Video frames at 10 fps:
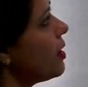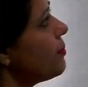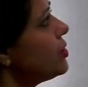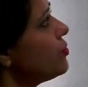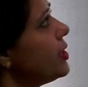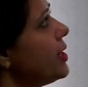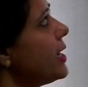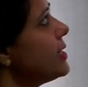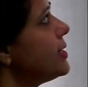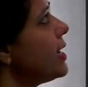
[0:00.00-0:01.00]
Coming to the
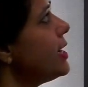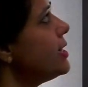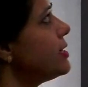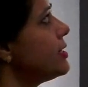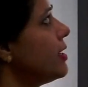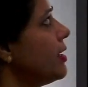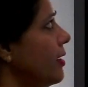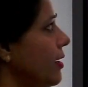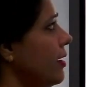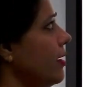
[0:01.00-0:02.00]
next slide,
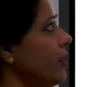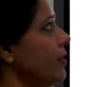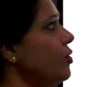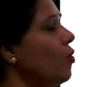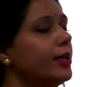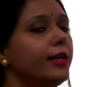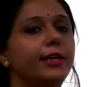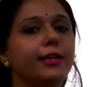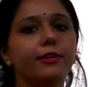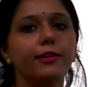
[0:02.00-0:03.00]

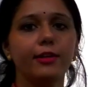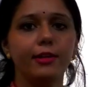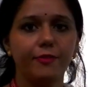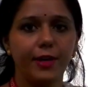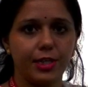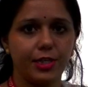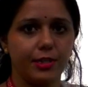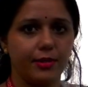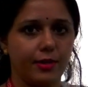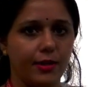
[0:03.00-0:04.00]
total internal reflection.